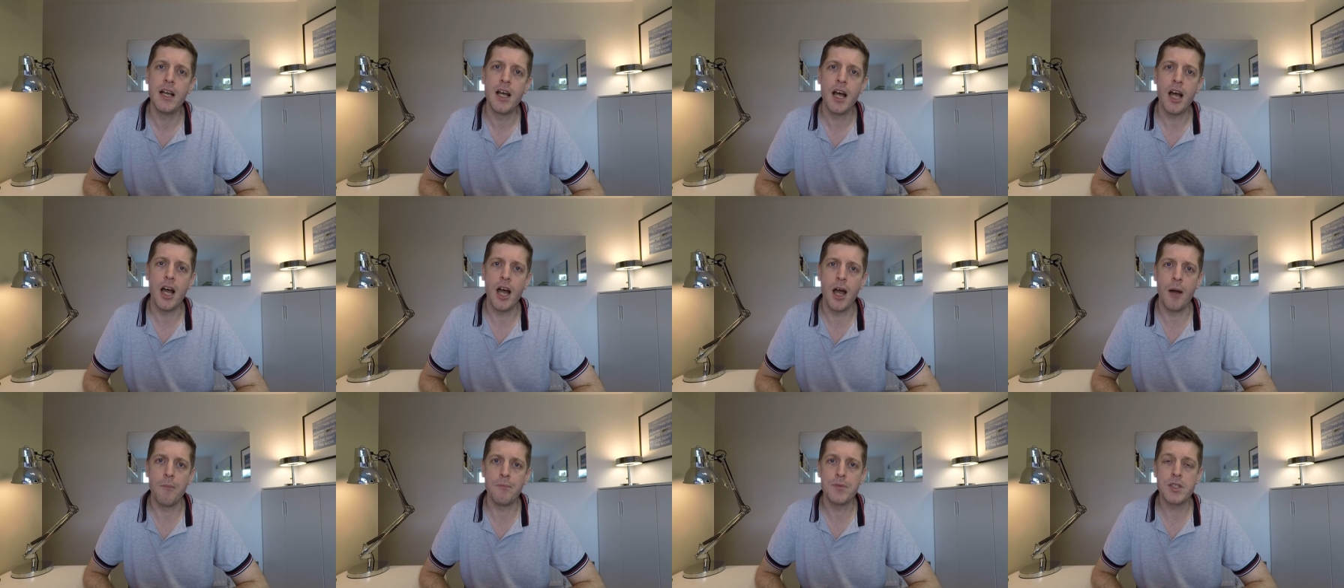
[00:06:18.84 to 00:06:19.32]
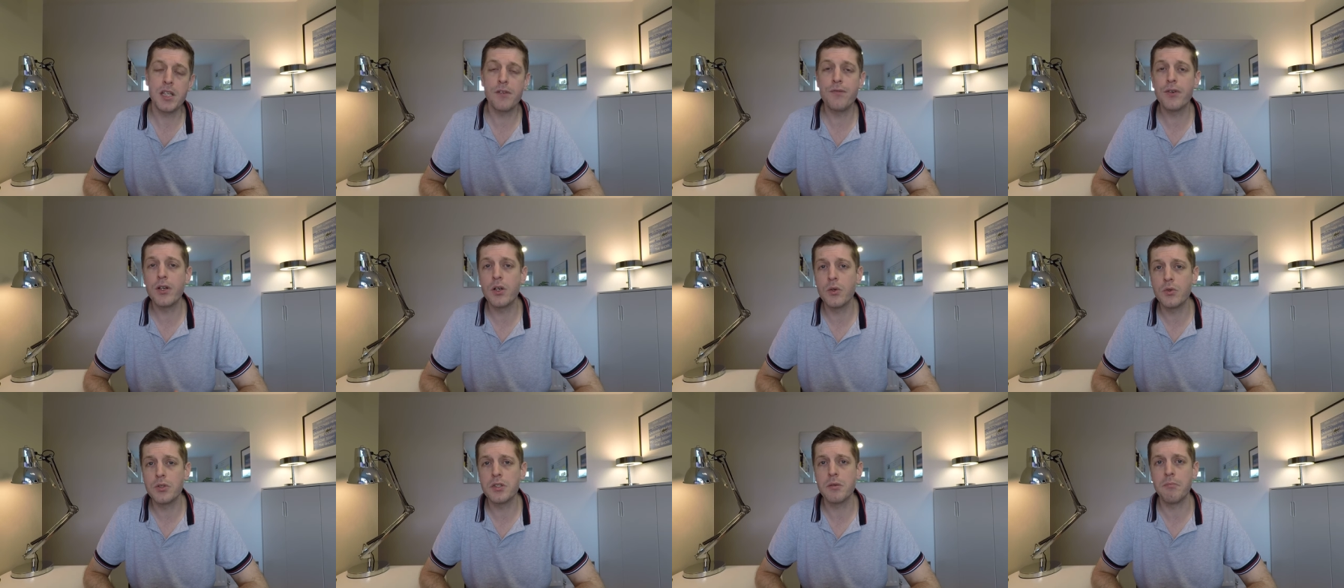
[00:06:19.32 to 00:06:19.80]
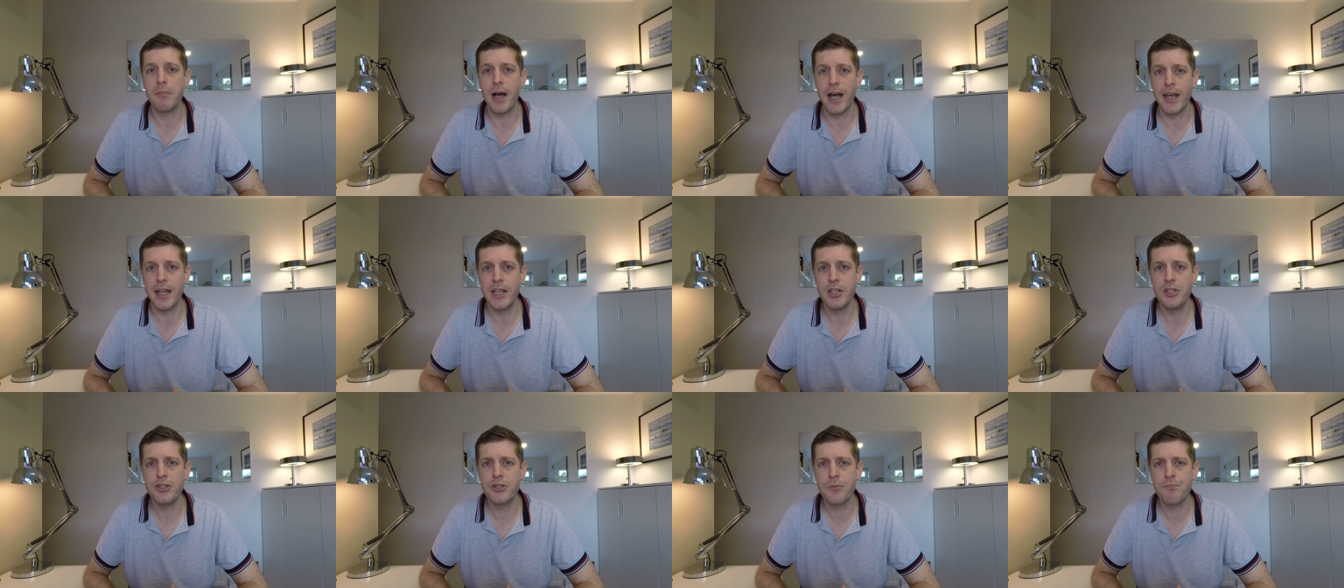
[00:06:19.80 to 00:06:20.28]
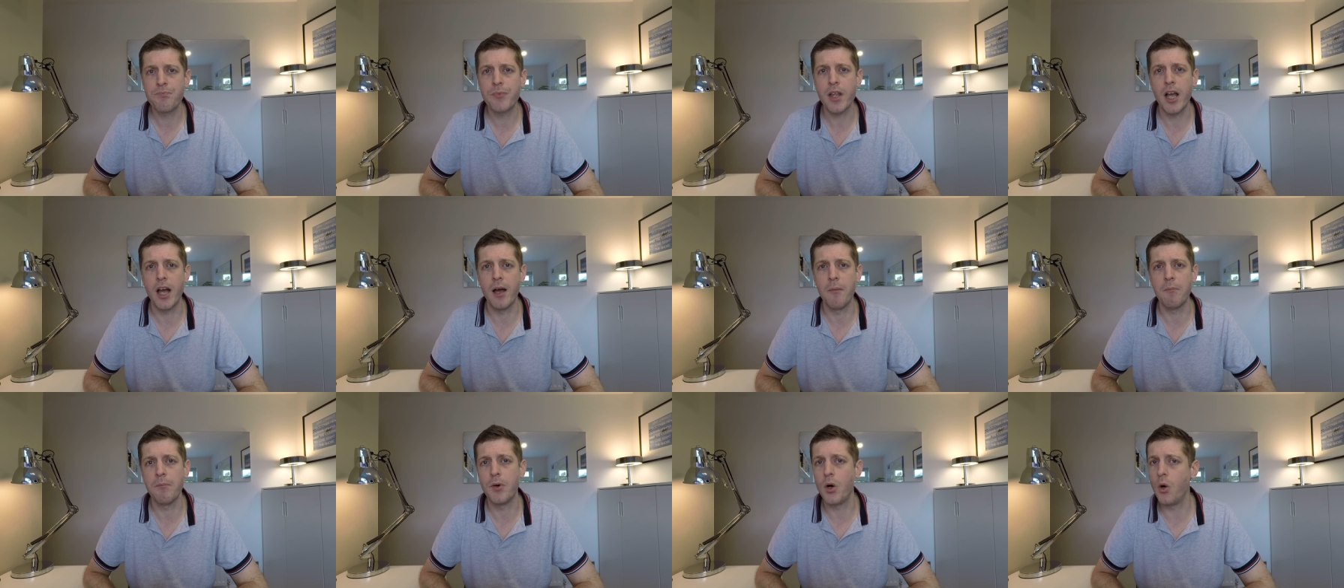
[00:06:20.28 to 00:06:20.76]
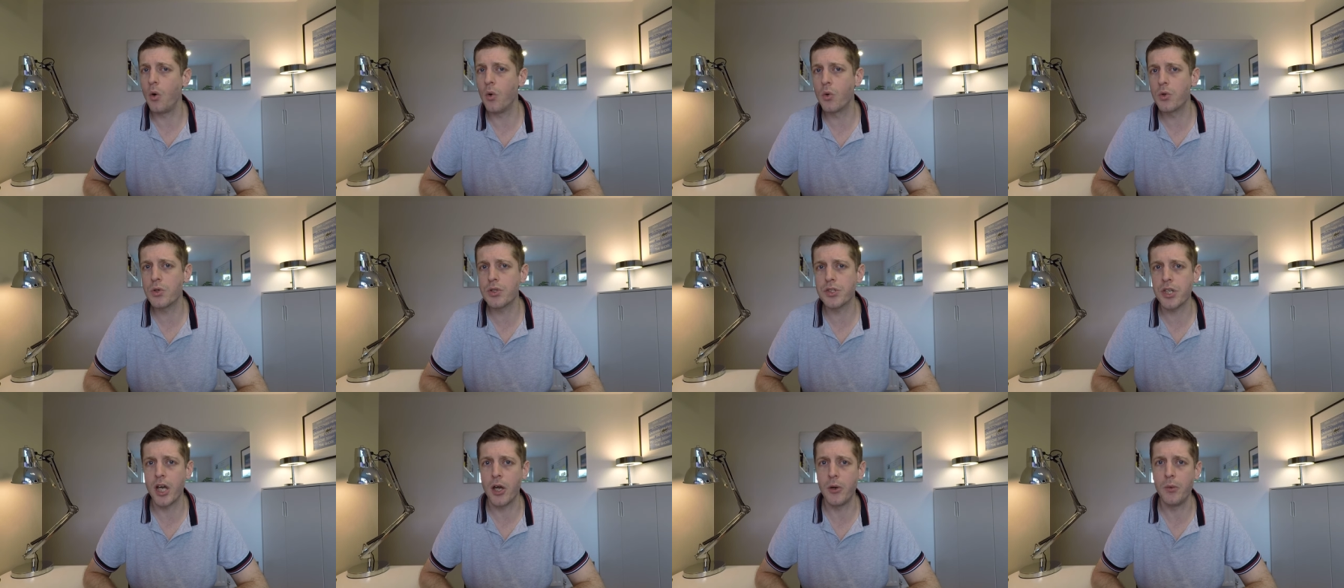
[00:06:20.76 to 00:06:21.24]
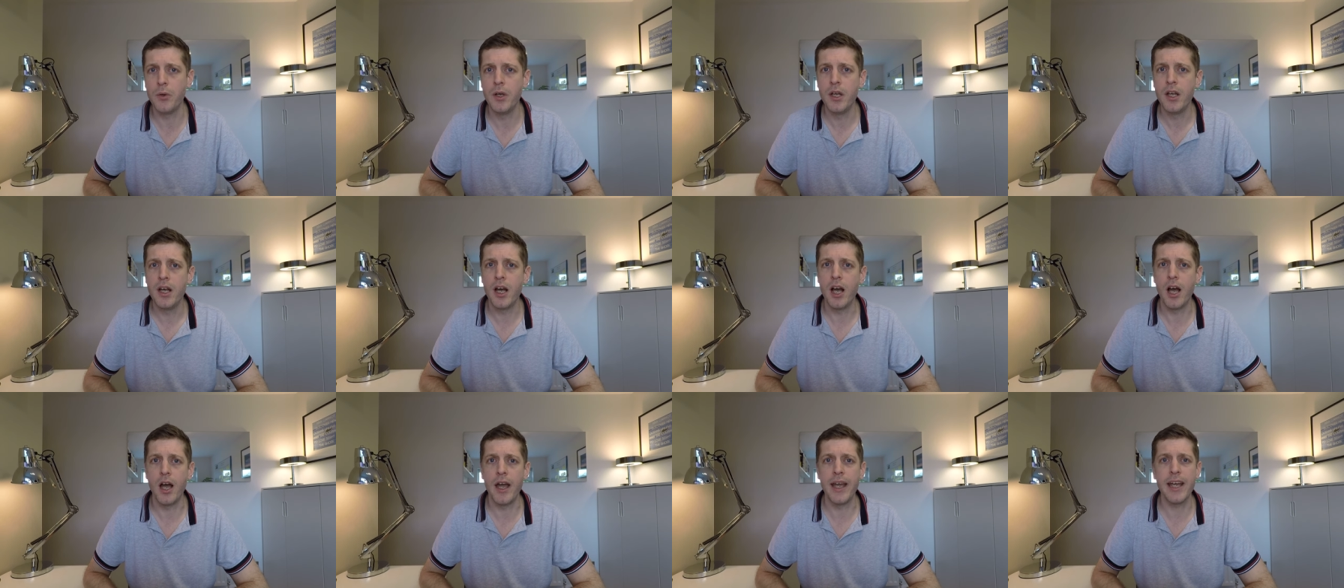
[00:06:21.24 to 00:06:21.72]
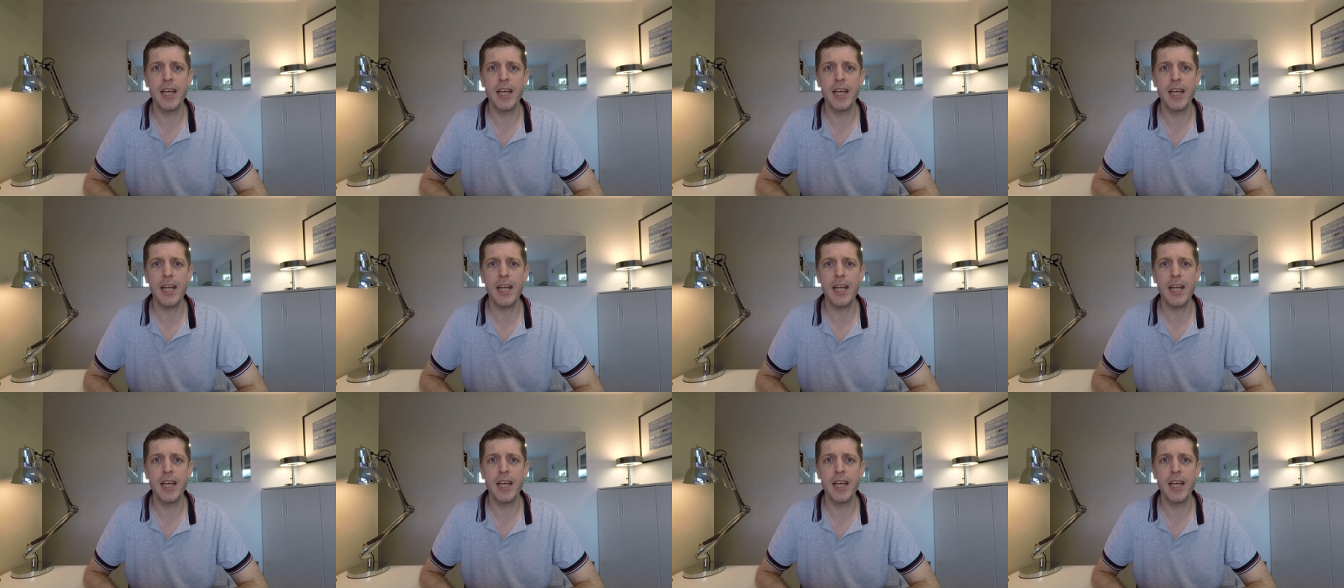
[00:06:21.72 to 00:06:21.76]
um, difficult to manage, um, but also uh,